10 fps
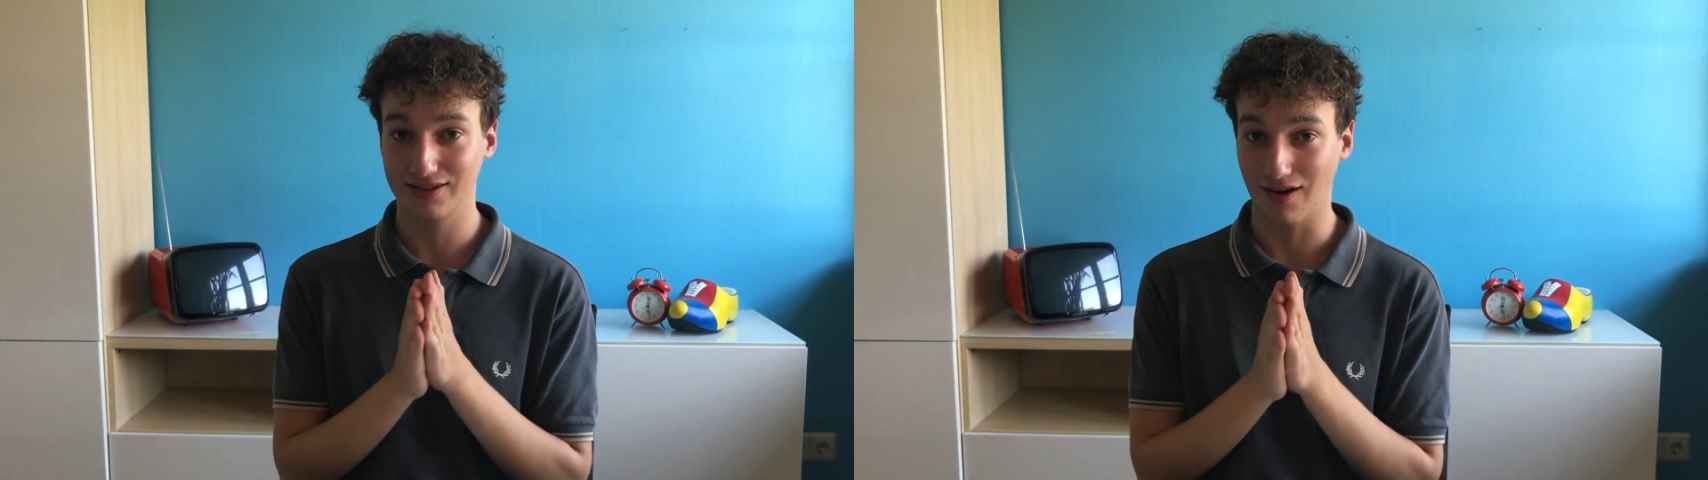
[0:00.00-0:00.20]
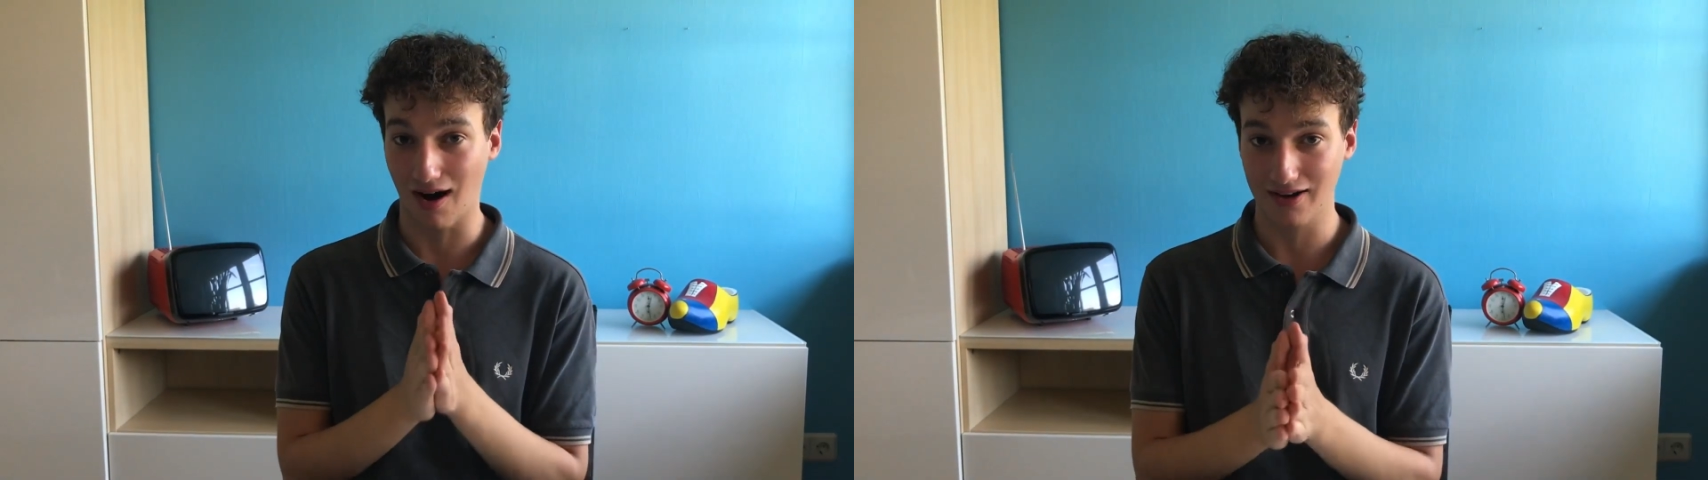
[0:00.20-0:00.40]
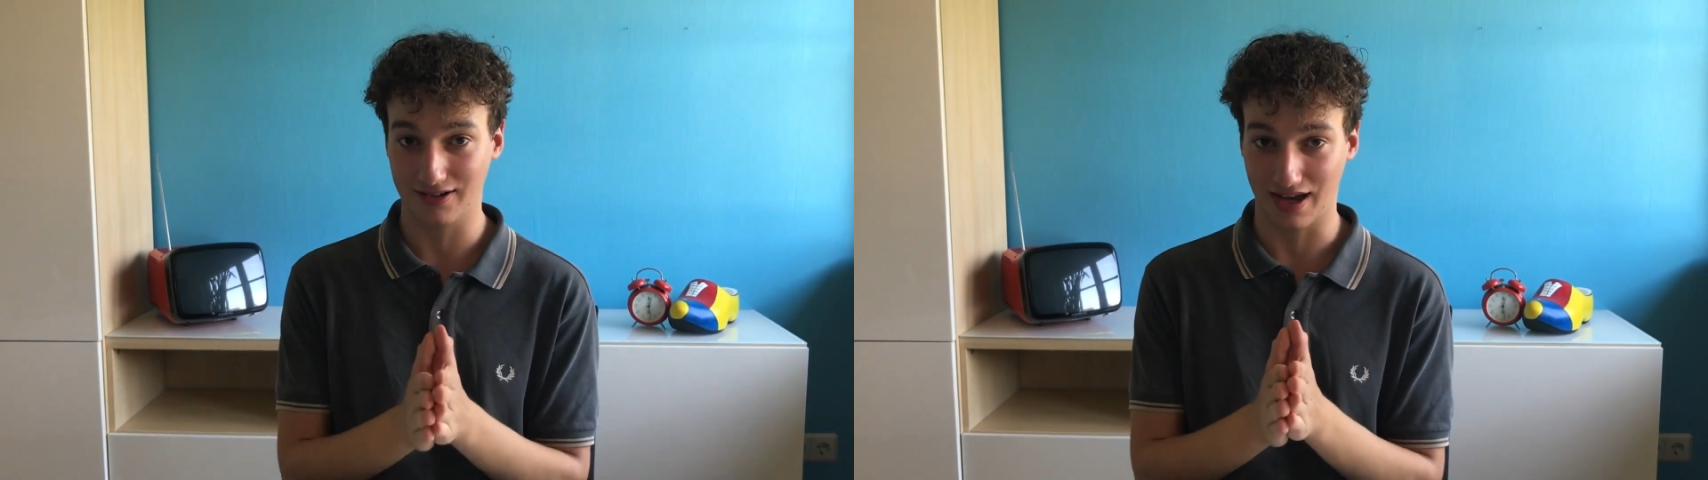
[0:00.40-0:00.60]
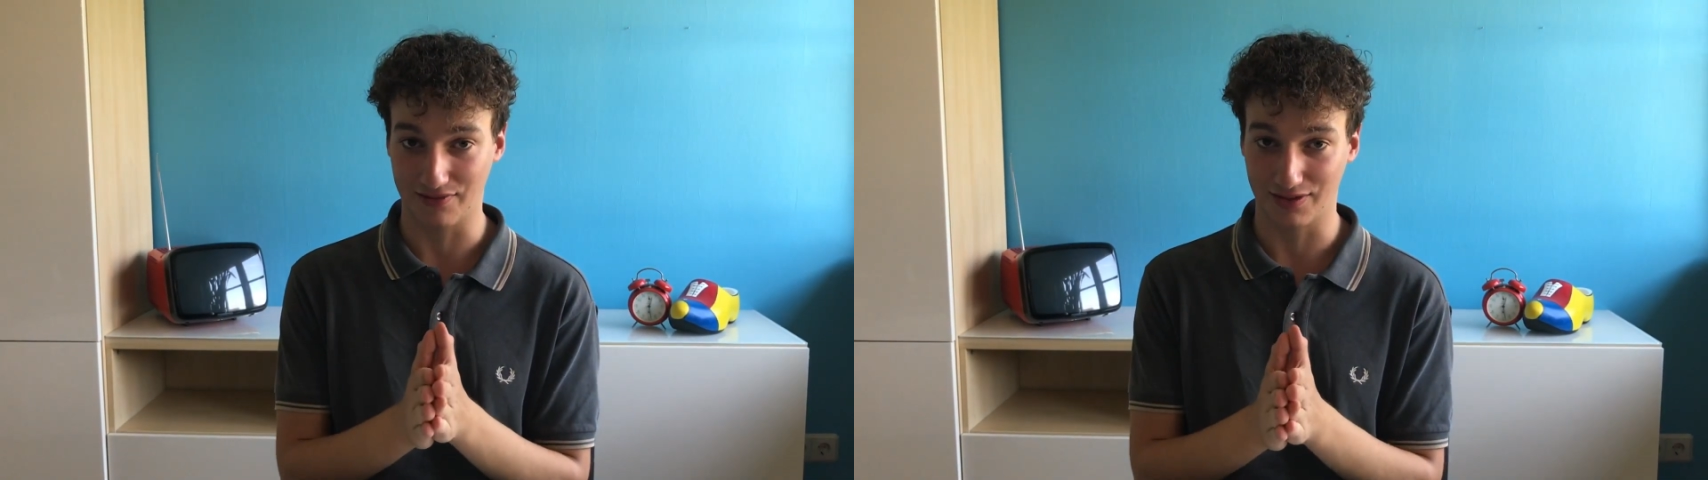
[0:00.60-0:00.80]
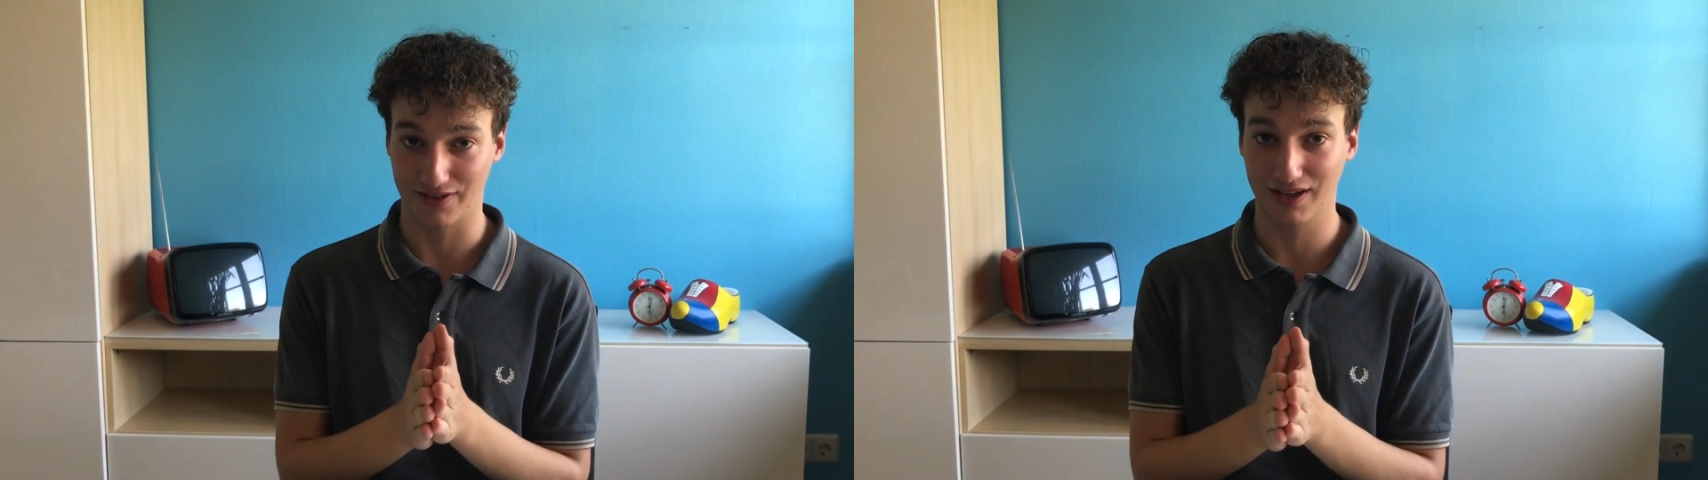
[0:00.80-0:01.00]
to iron
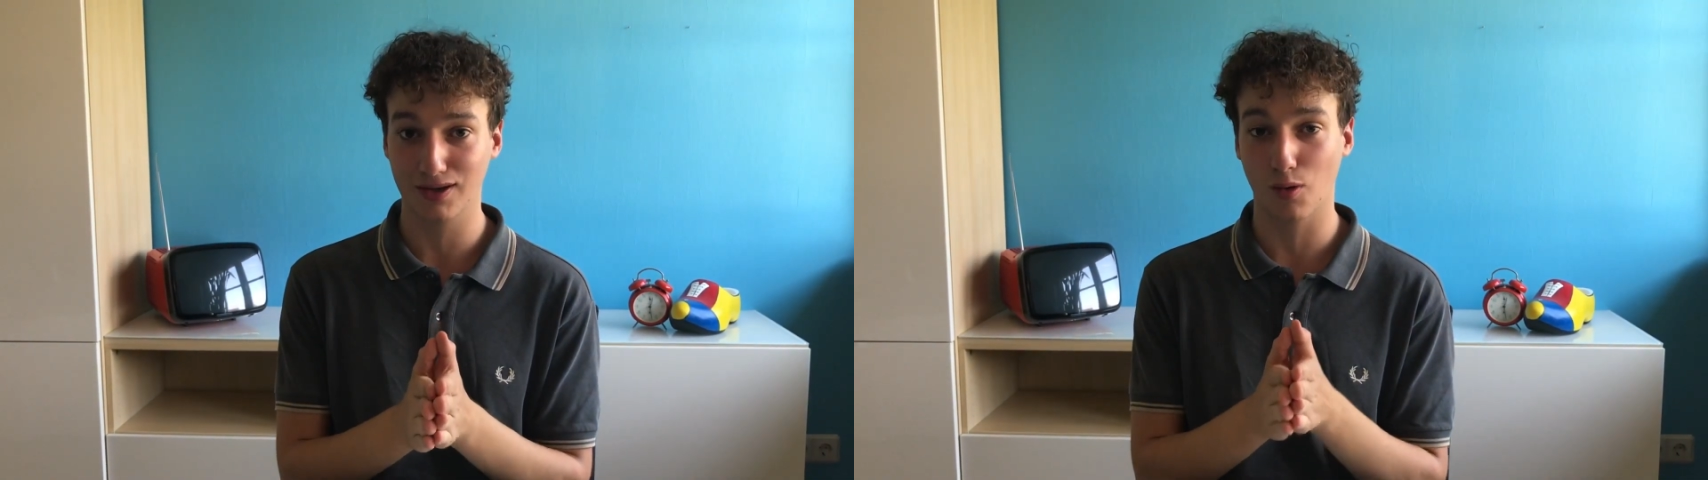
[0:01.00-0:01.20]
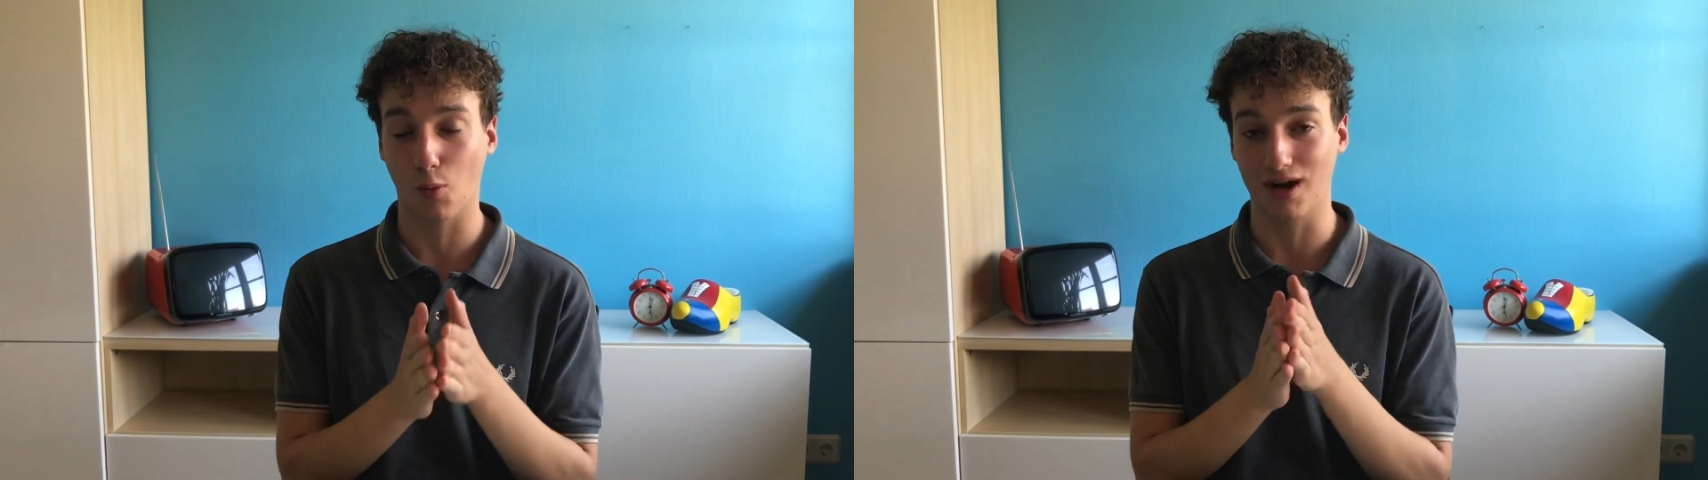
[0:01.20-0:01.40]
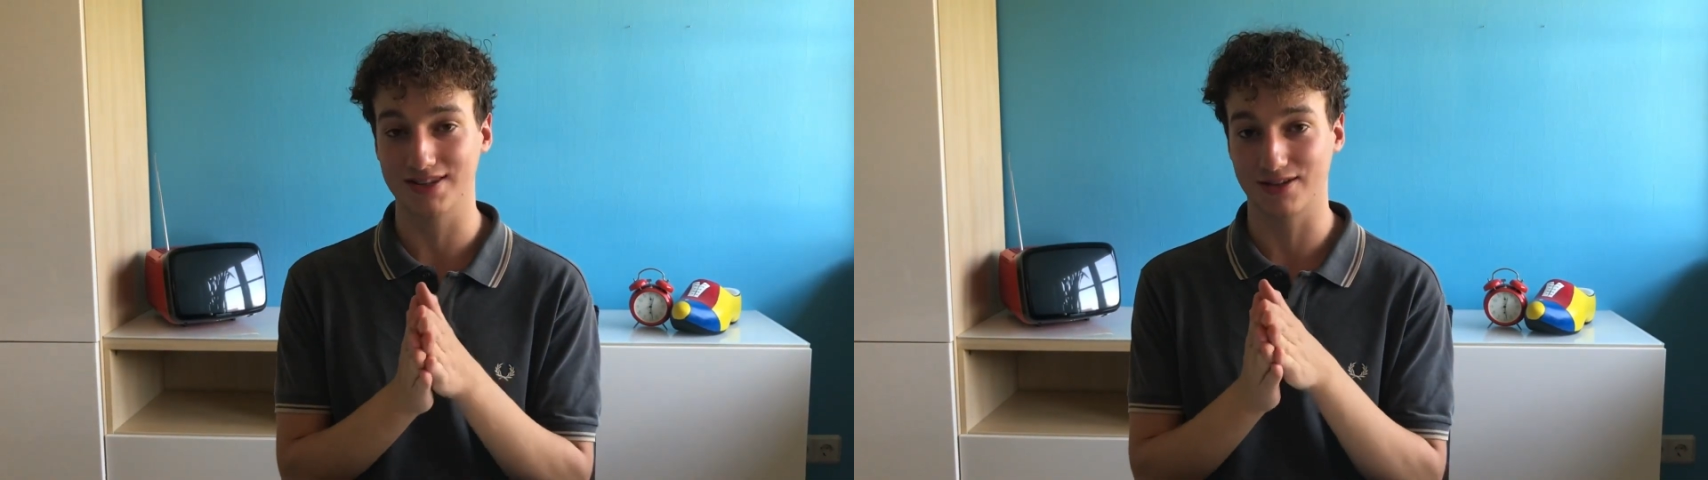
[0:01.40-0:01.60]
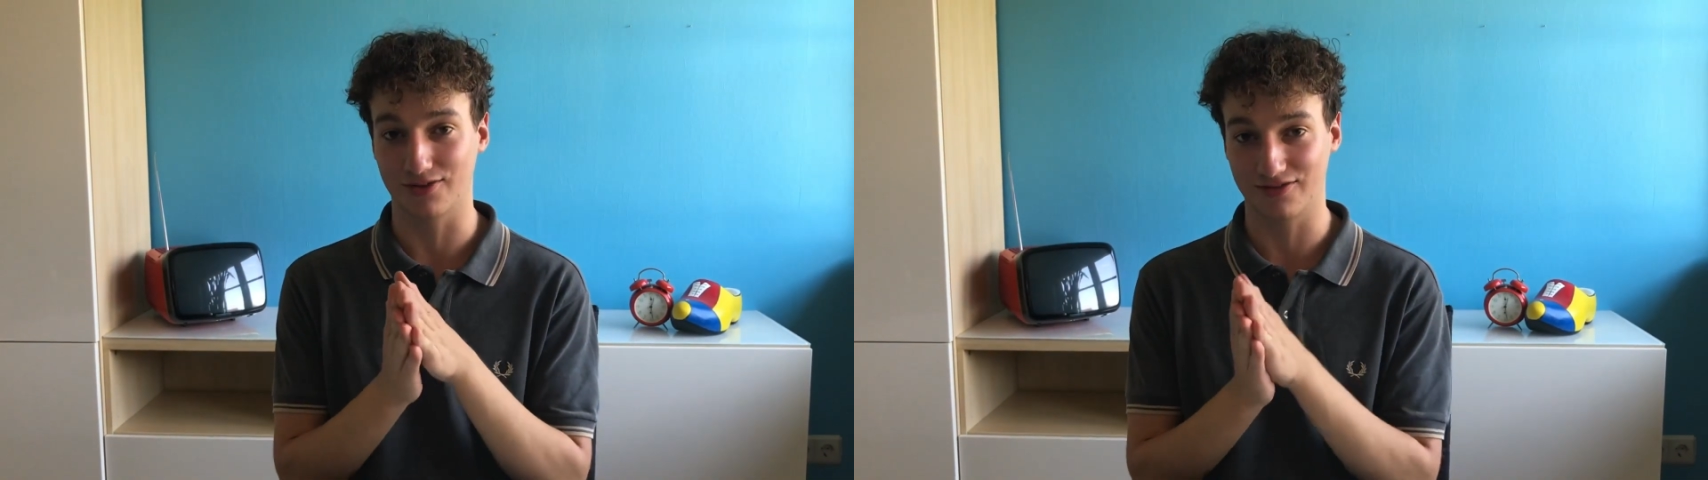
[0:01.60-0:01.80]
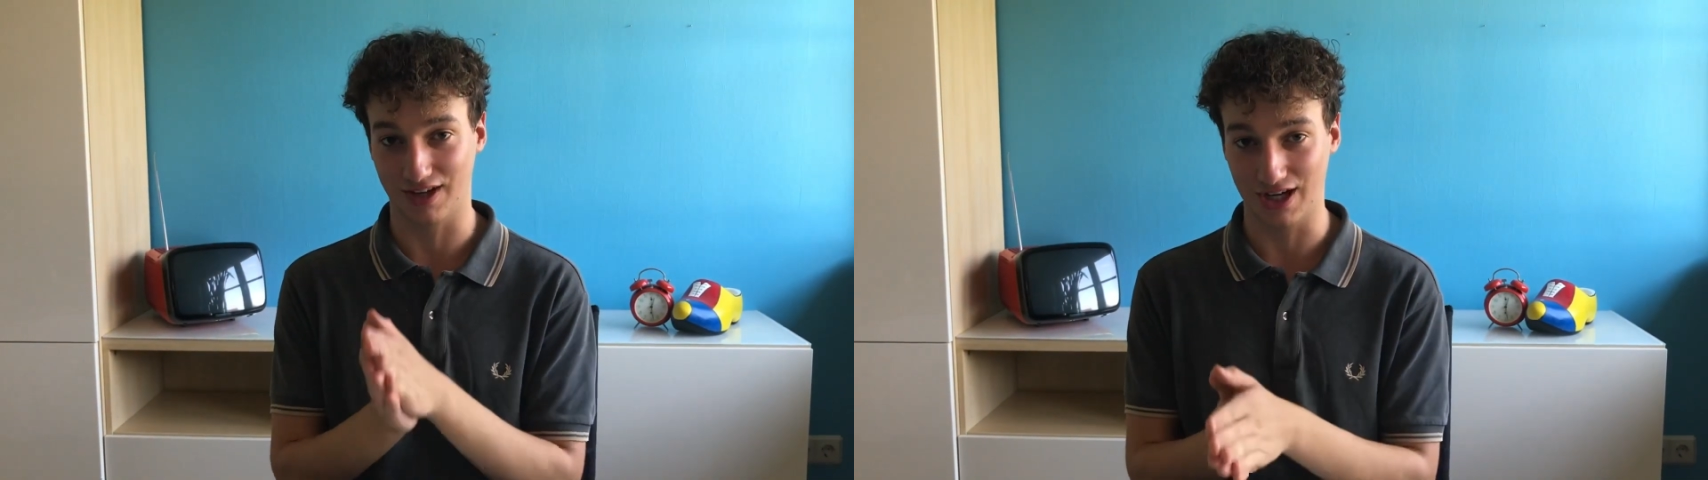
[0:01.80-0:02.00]
everything once you're
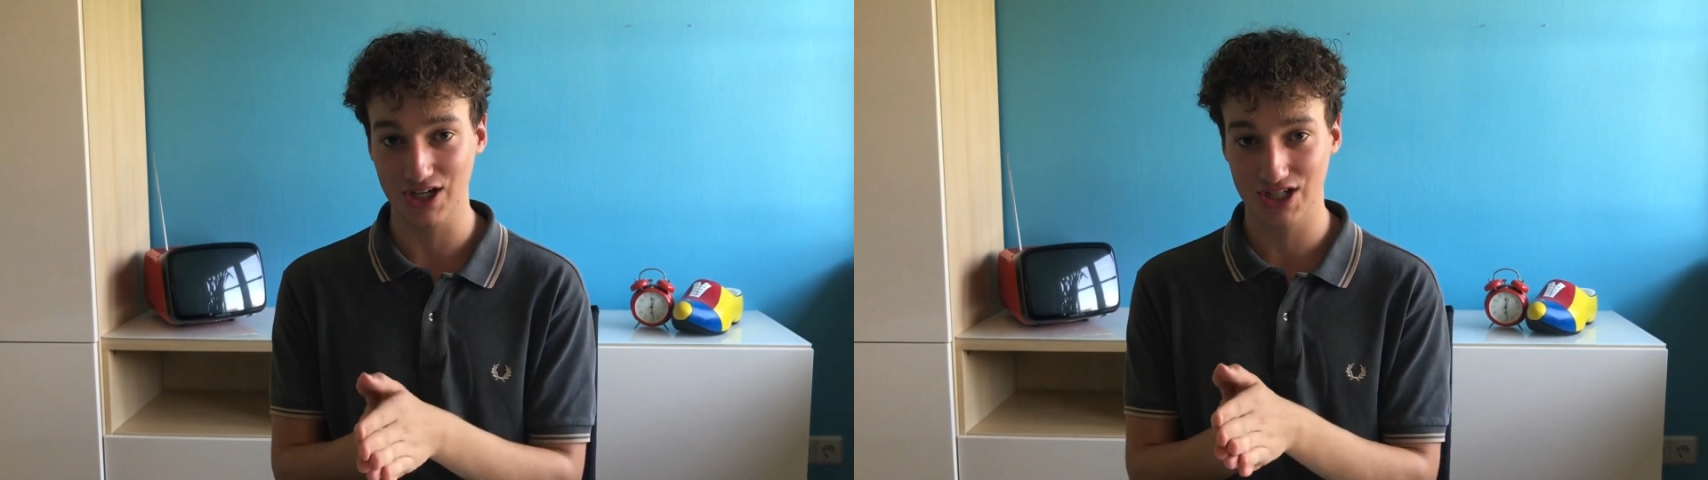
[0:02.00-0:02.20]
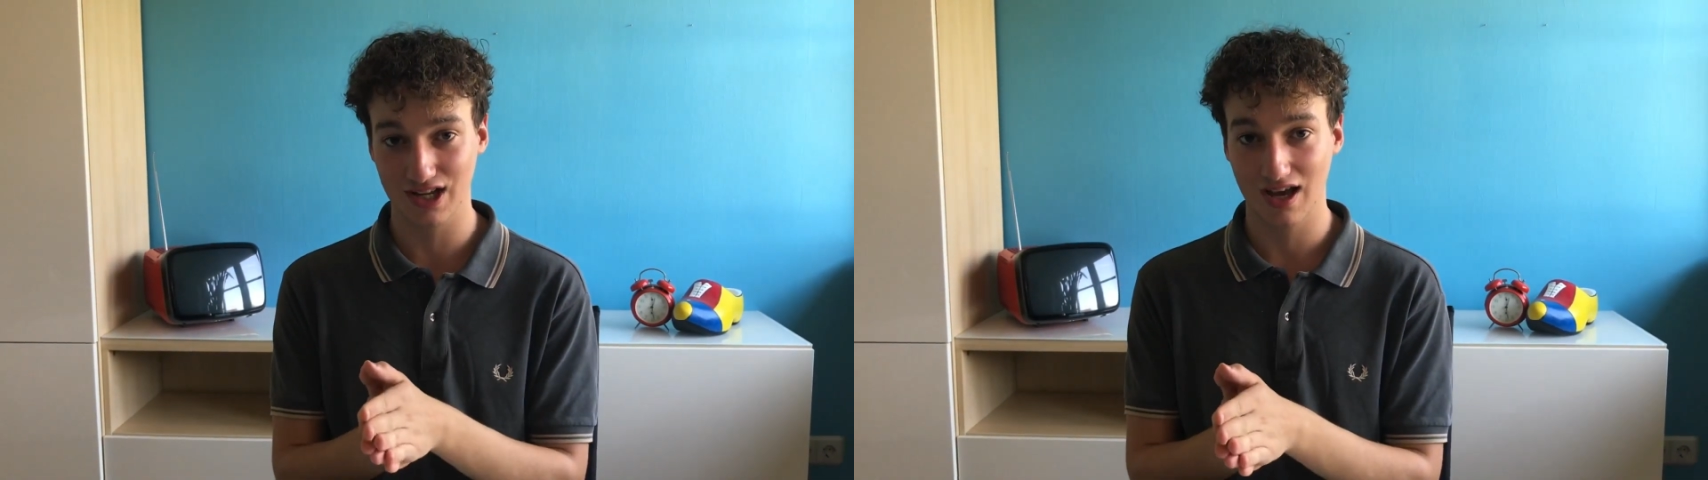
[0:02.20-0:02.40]
finished.